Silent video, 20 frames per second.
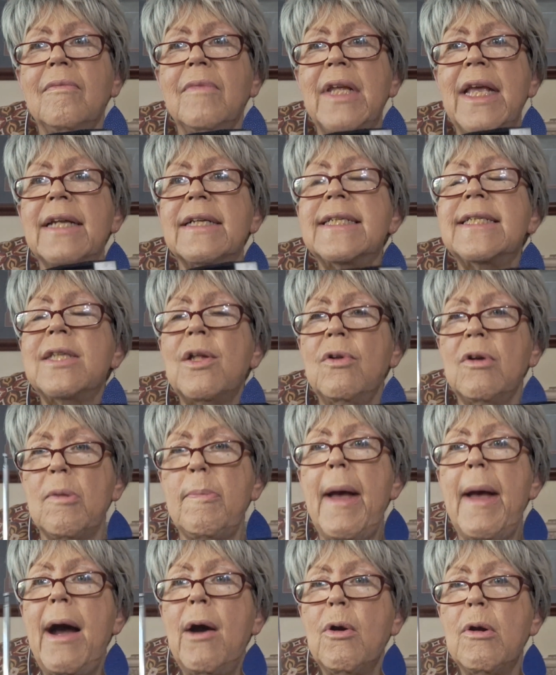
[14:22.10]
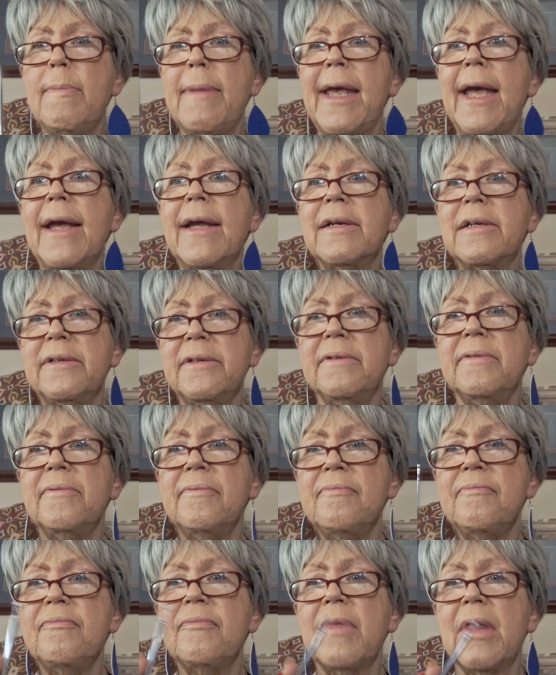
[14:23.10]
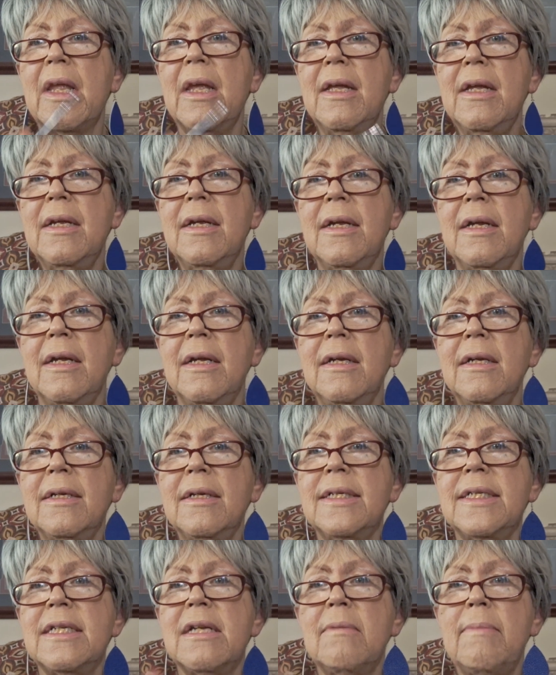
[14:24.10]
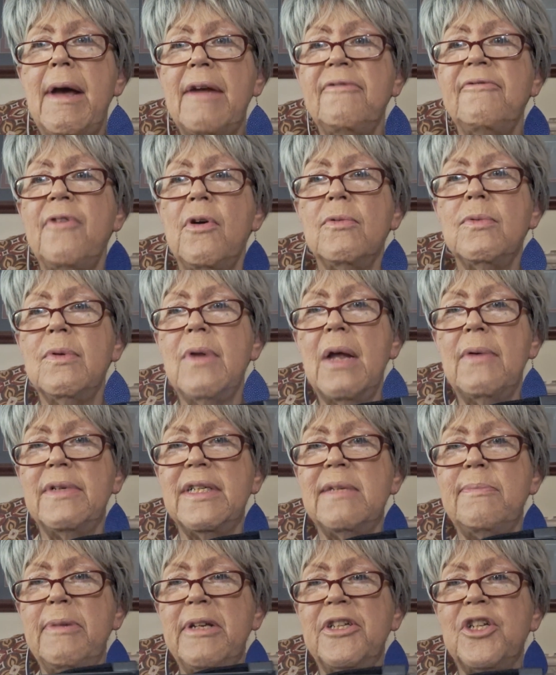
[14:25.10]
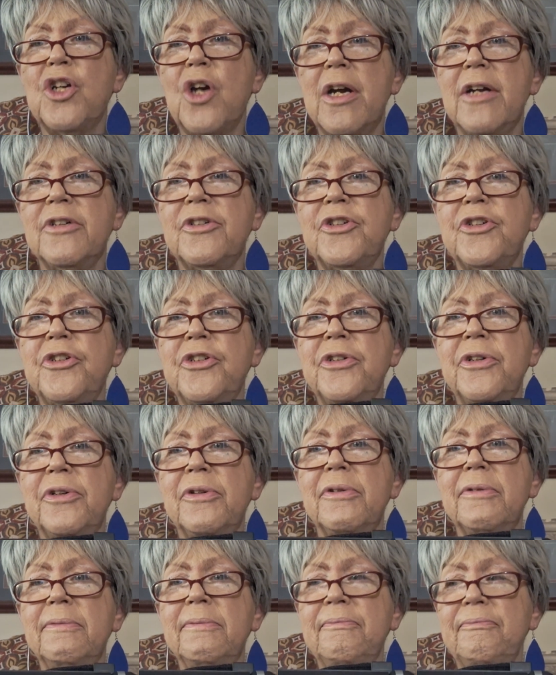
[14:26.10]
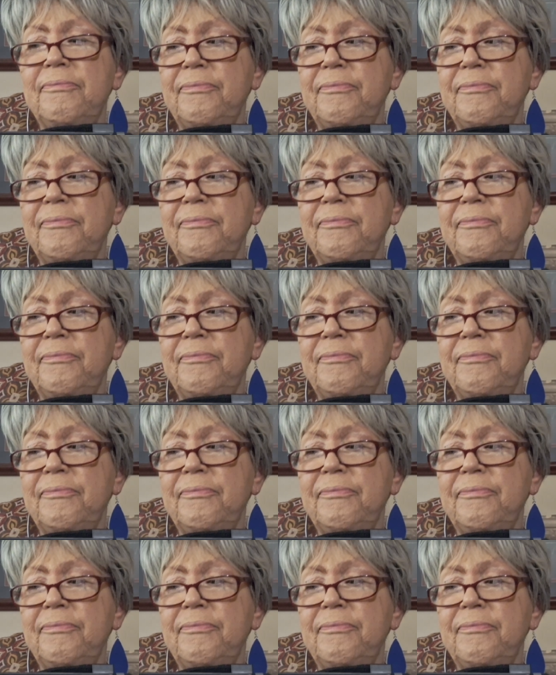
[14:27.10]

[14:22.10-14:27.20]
get a solar power bank, so my phone will always be charged too.